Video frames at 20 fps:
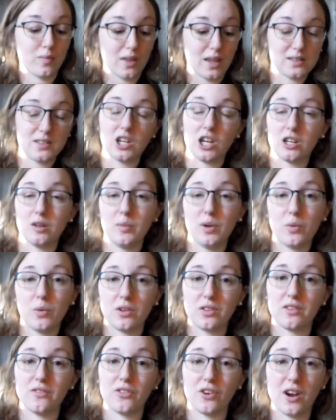It's not going to be
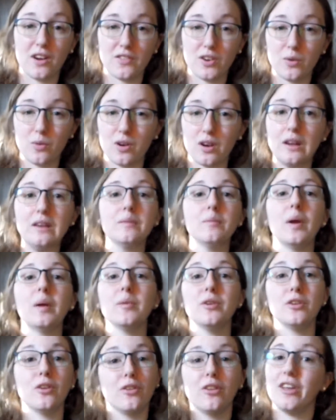worth it for everyone.
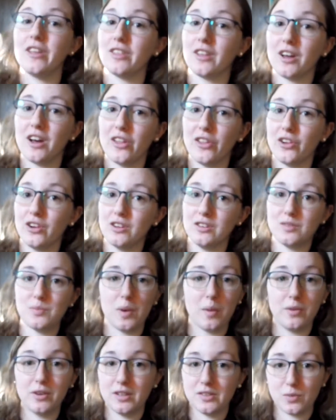Maybe you don't like the colors.
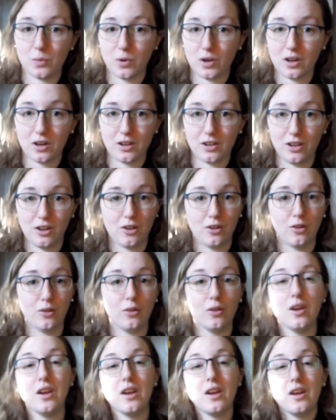Maybe it doesn't work on
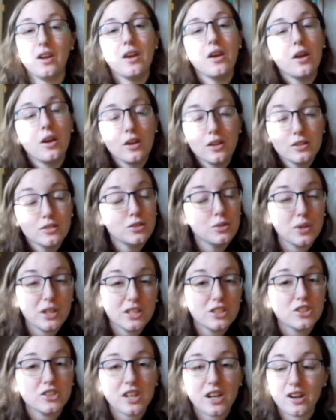you. To
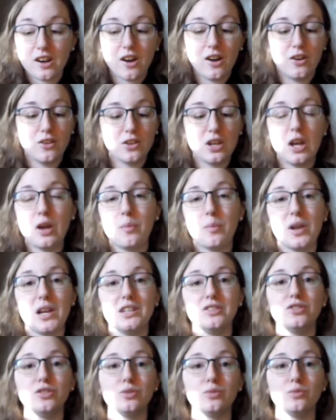each their own, but
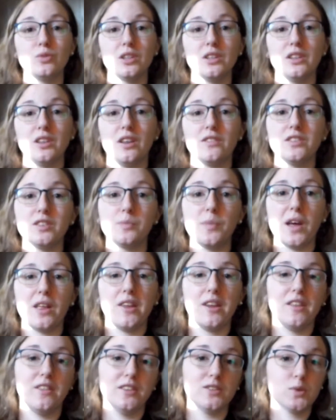I do really love this
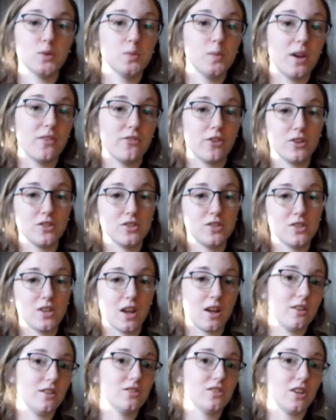palette, and this was my first
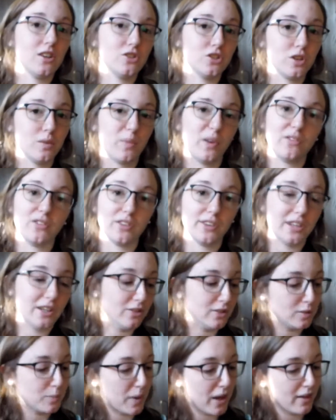Anastasia Beverly
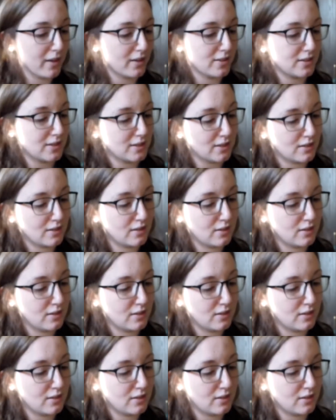Hills palette.